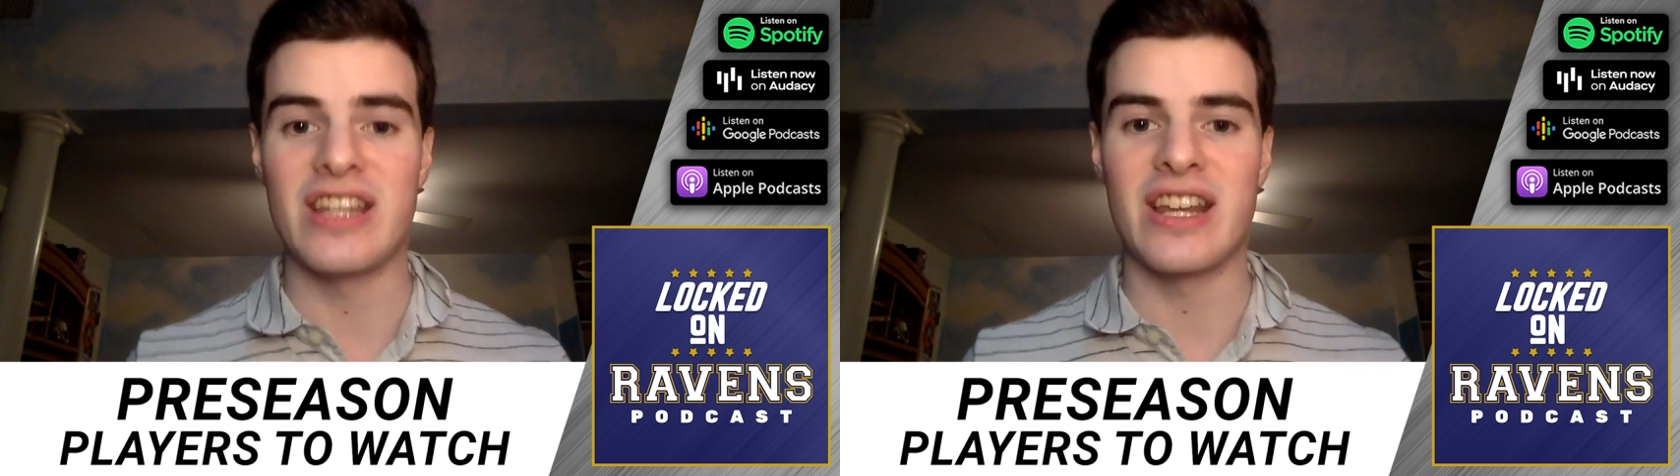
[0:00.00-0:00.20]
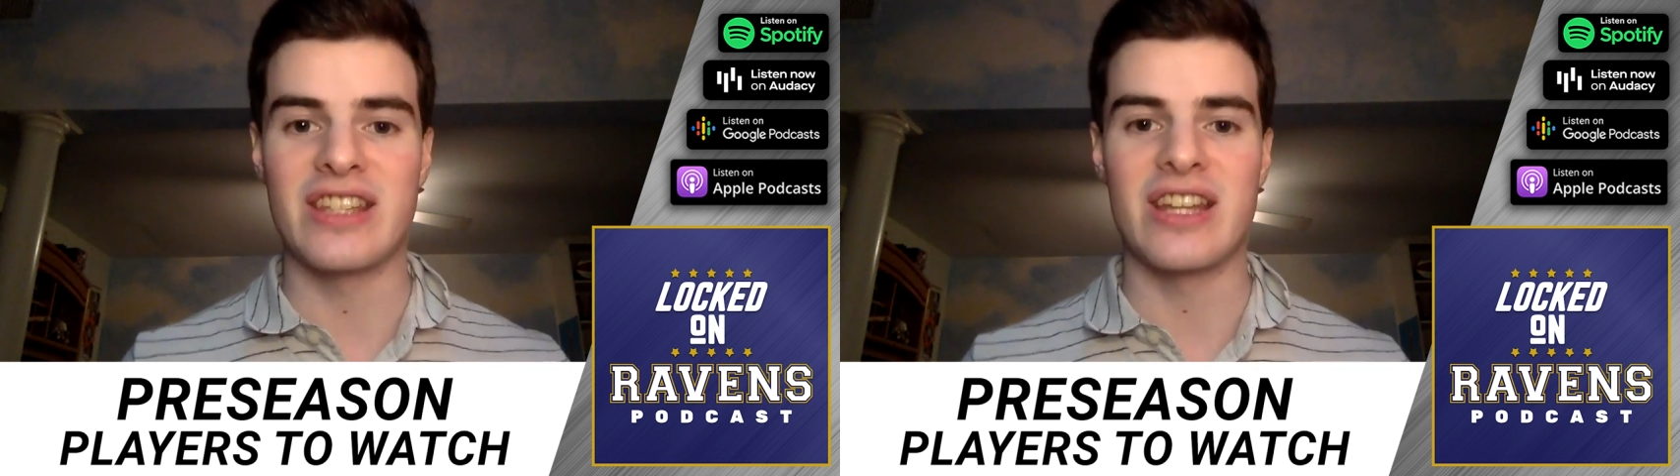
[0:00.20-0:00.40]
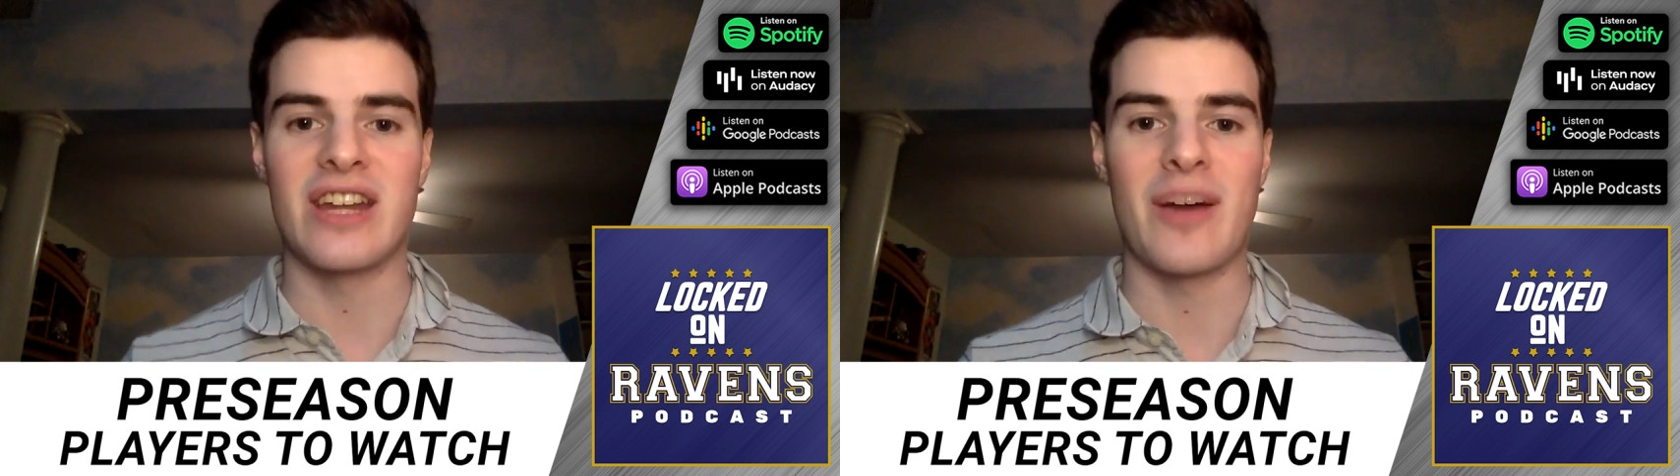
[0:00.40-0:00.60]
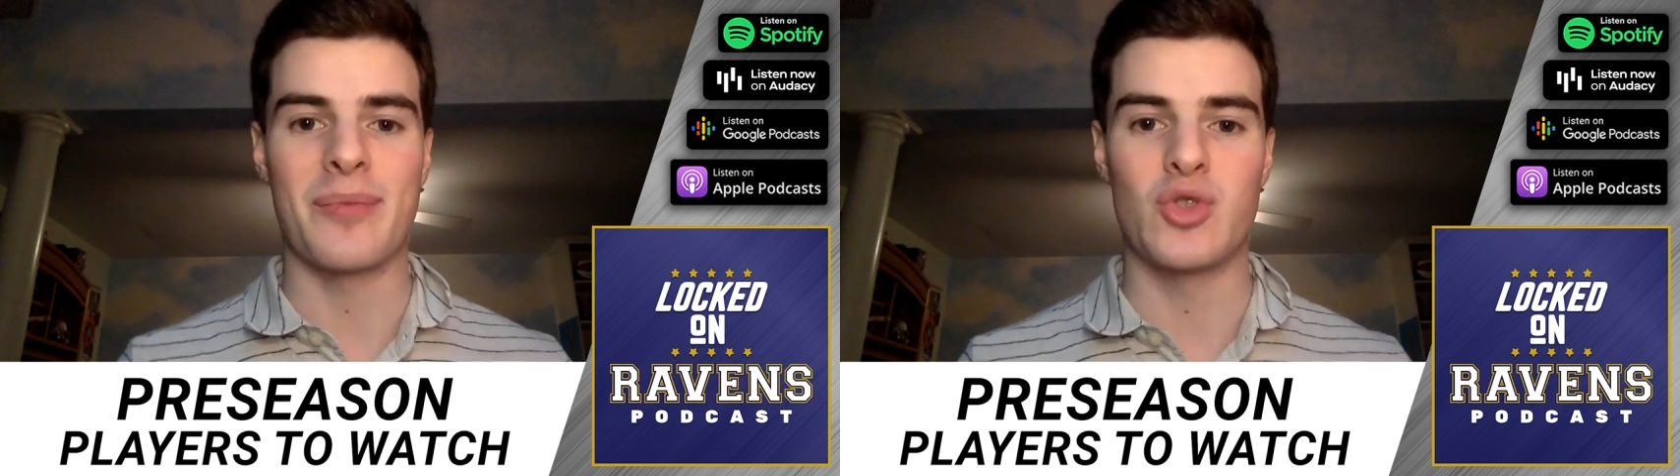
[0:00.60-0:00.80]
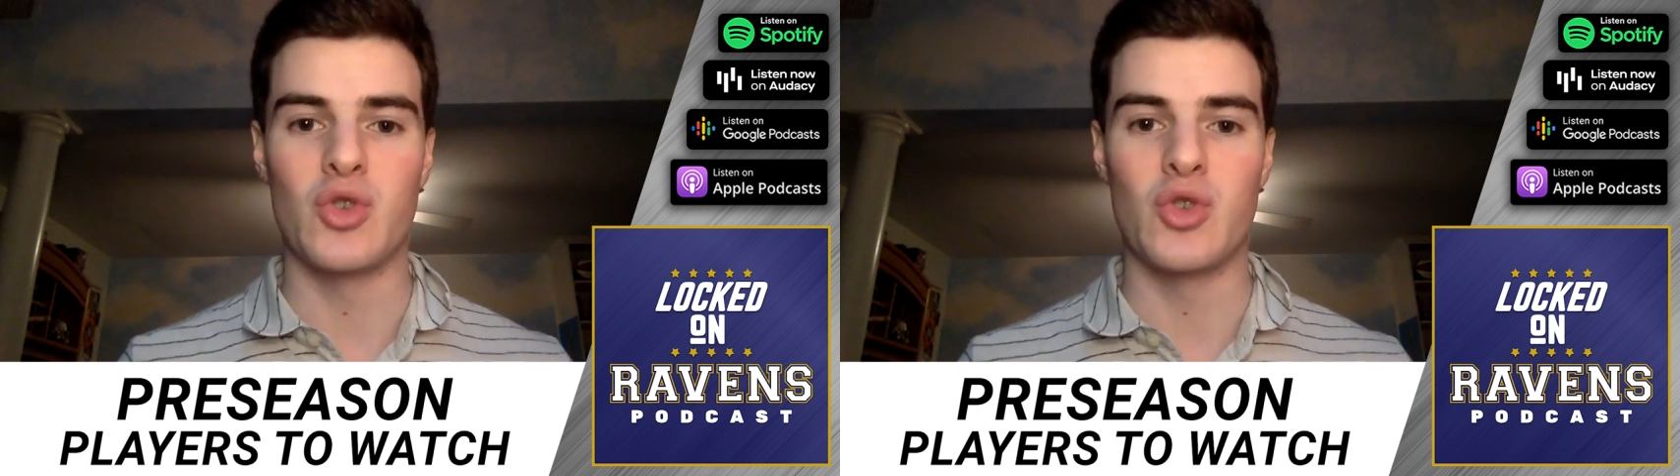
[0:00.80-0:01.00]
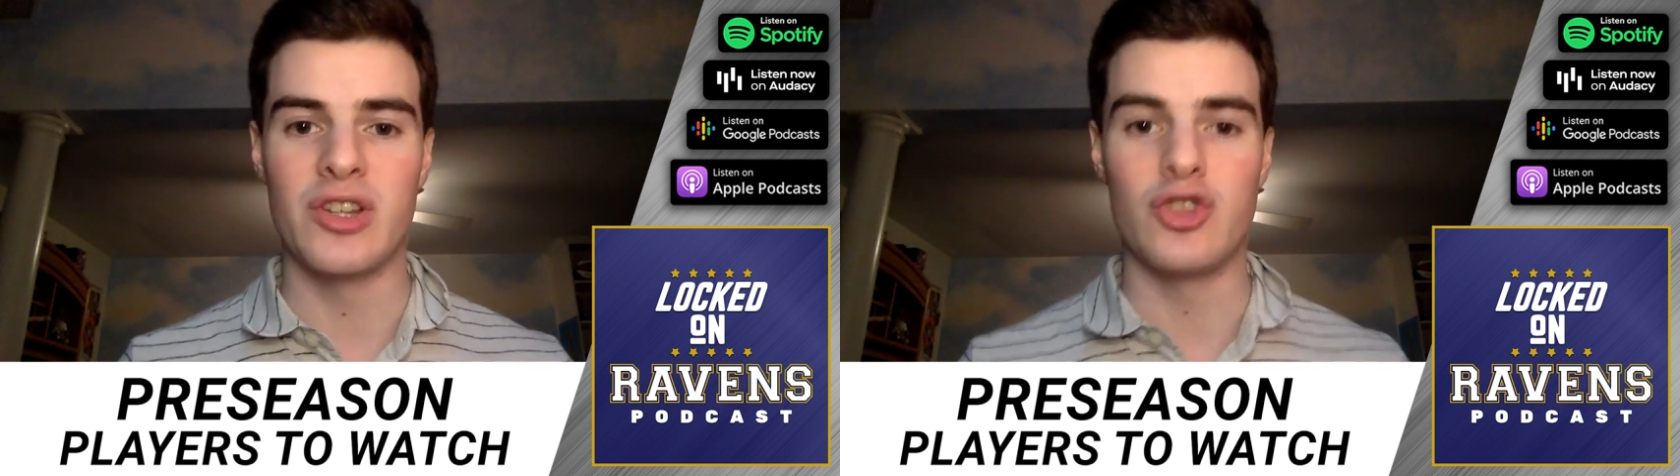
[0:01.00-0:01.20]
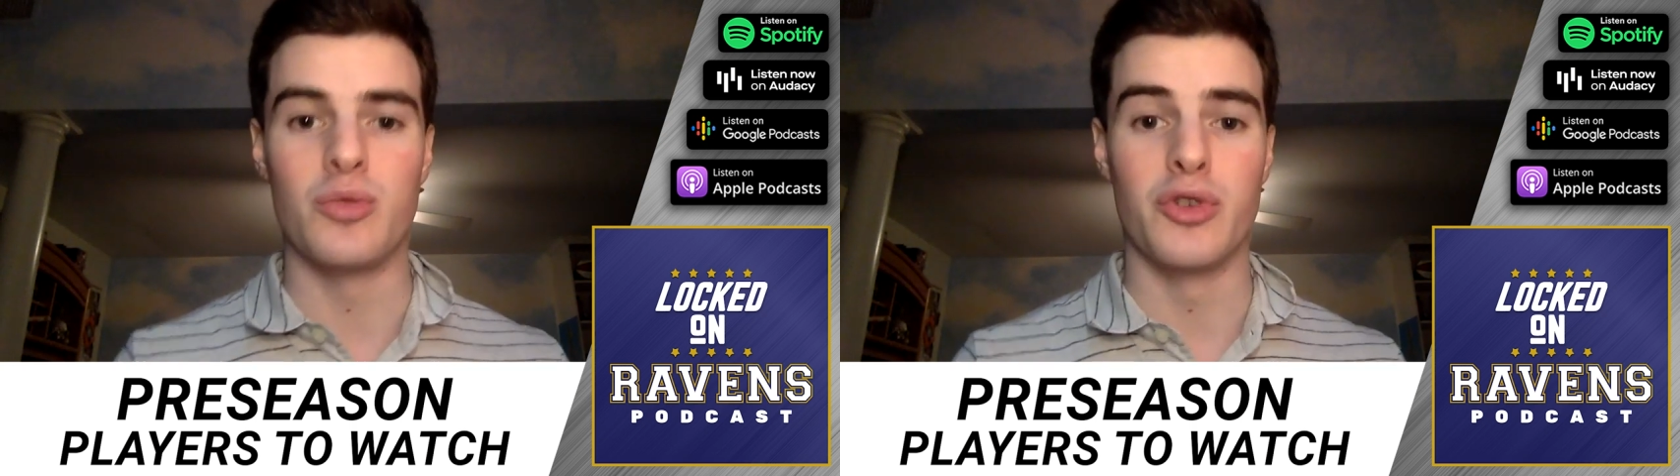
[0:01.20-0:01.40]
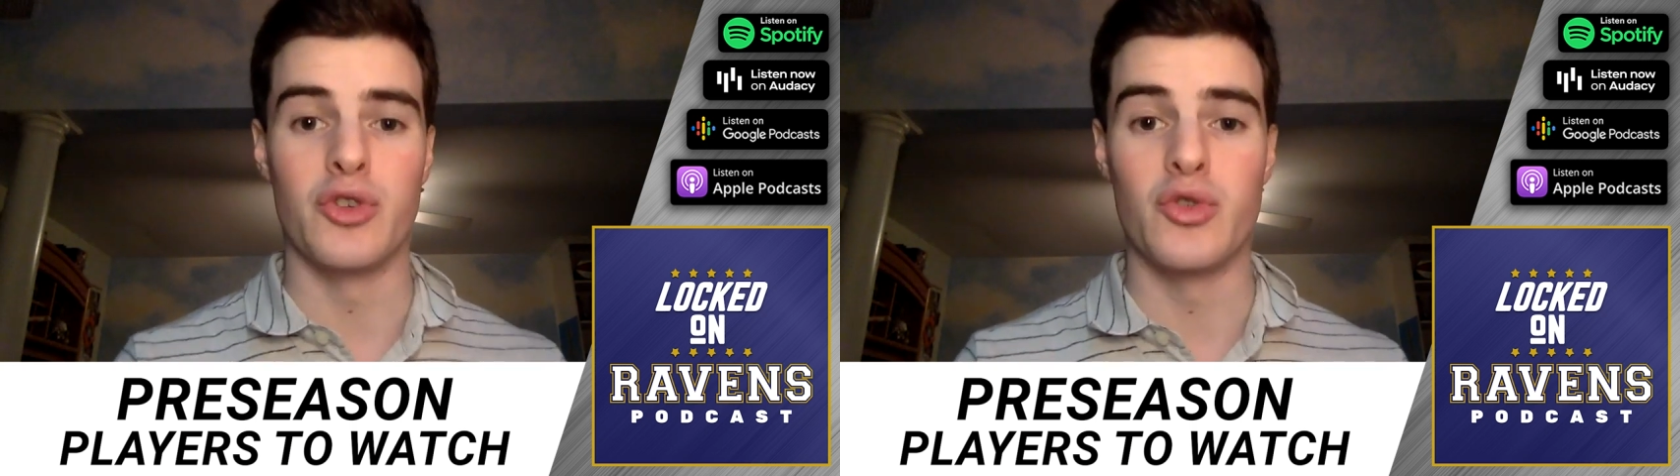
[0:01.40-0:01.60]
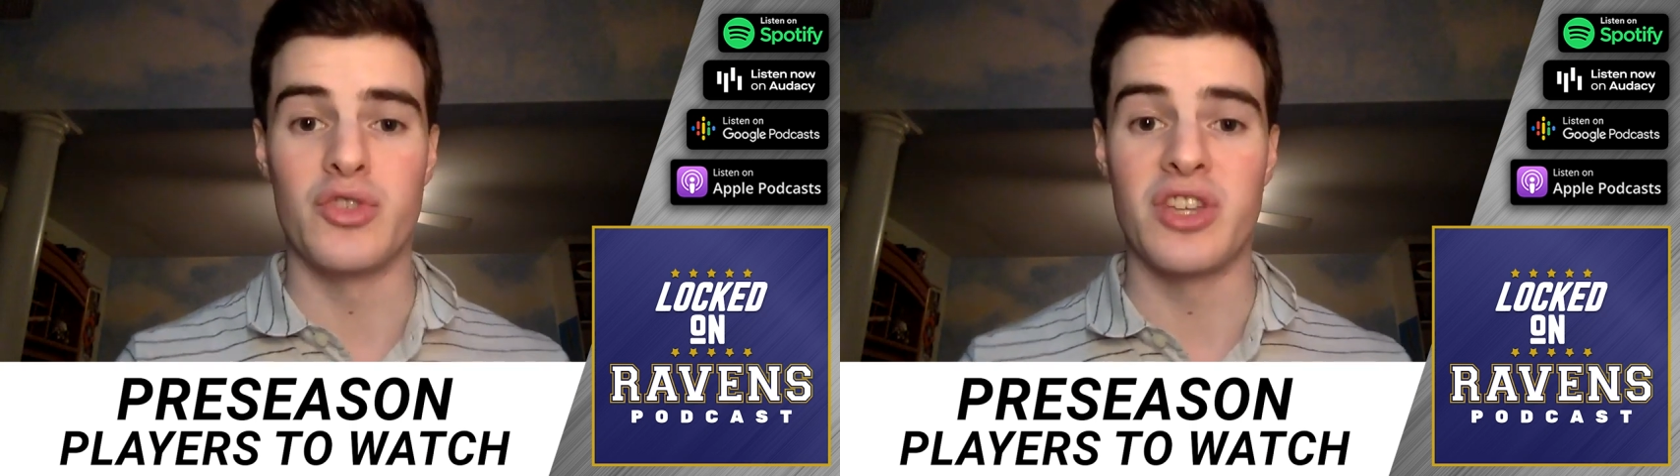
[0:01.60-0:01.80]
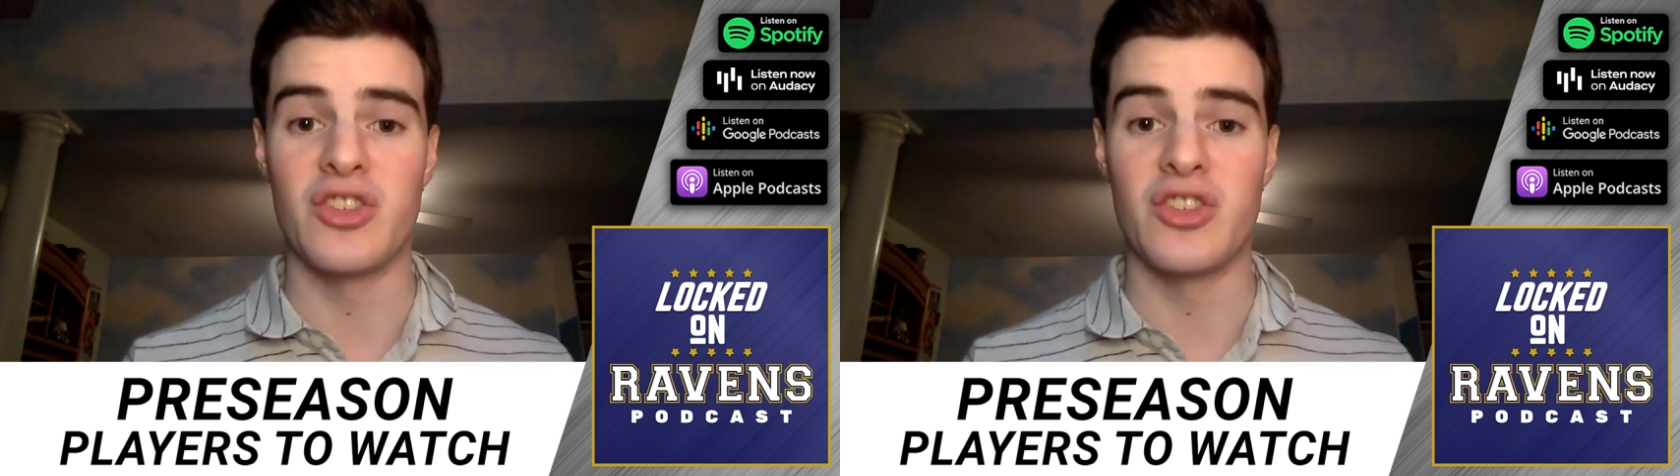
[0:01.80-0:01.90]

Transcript: Didn't get a ton of opportunities to produce